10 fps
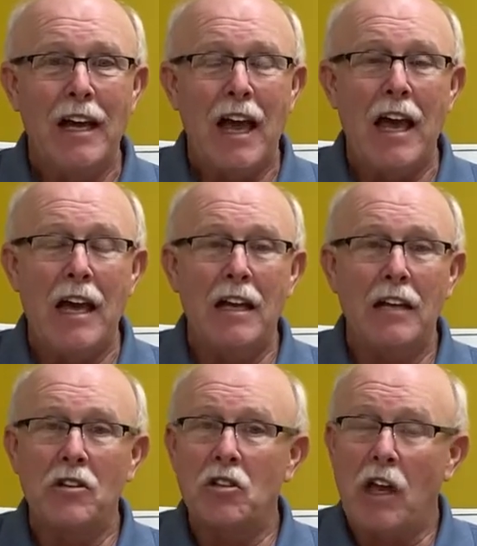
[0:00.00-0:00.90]

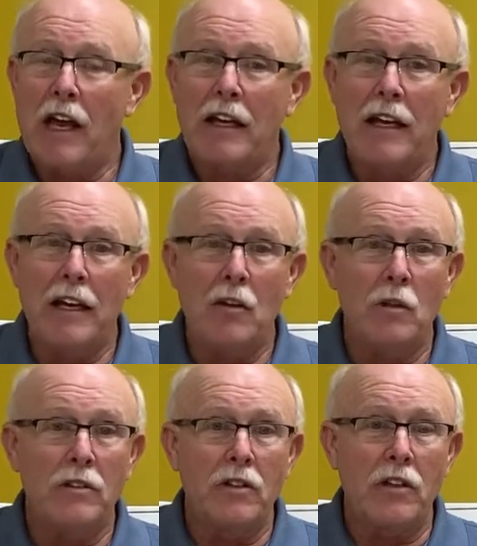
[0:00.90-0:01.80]
And just like
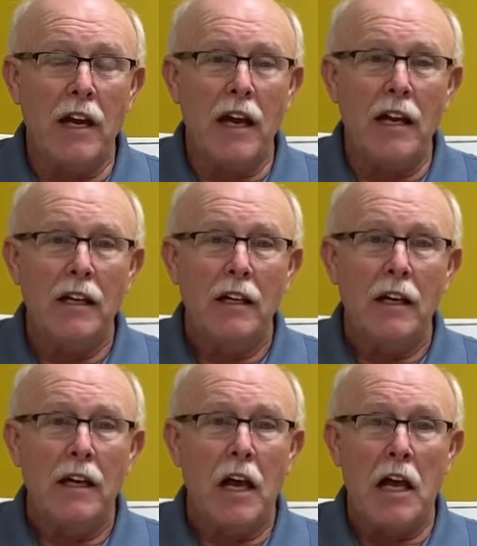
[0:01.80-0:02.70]
anyone today,
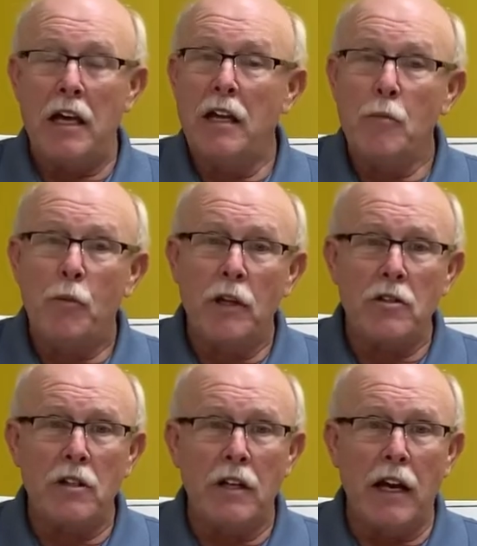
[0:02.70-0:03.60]
any
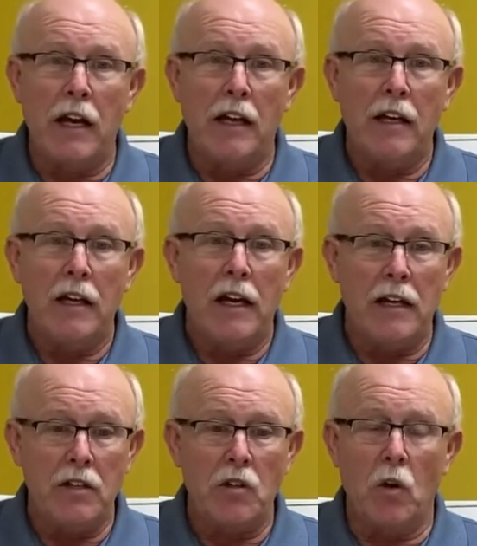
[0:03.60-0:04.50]
preacher today,
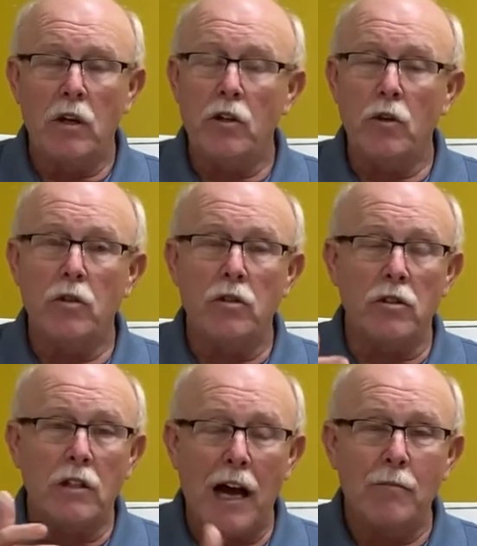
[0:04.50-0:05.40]
he's going to use
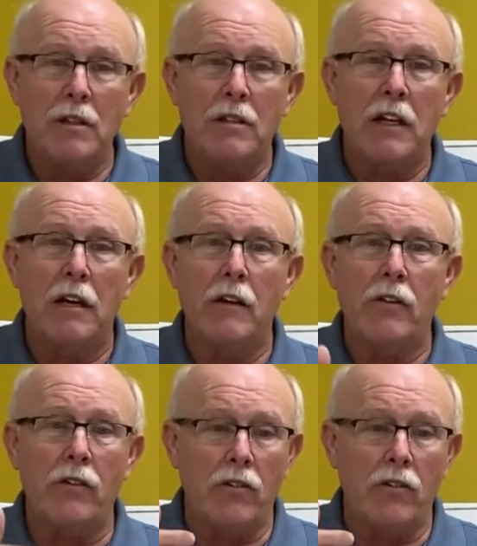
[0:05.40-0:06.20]
his commentaries, his